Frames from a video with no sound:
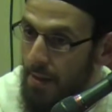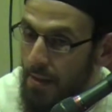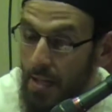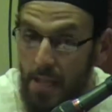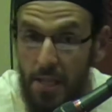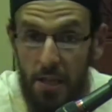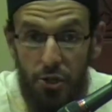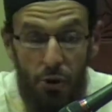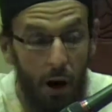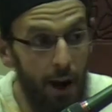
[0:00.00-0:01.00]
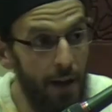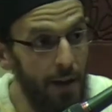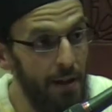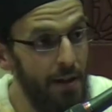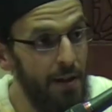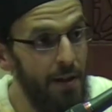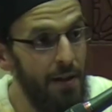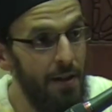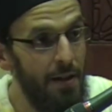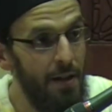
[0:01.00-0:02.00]
This is a trial.
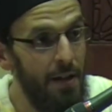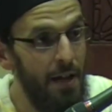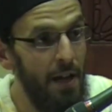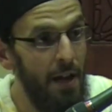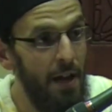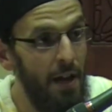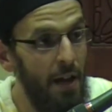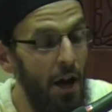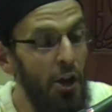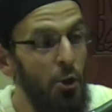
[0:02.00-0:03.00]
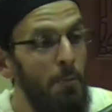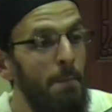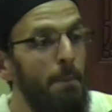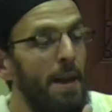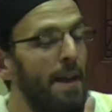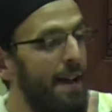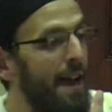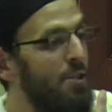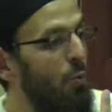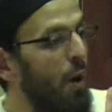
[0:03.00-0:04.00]
A human being
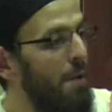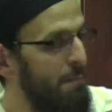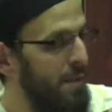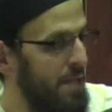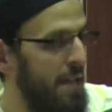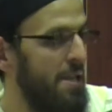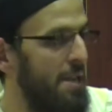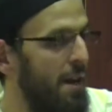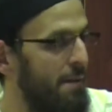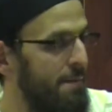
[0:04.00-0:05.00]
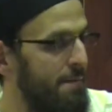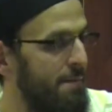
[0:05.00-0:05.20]
has one missing son.